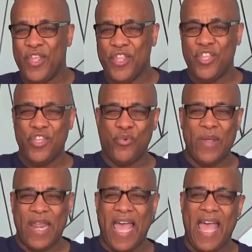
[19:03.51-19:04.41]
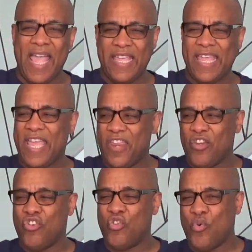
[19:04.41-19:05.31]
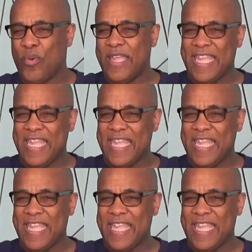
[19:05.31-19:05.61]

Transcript: You and I can't do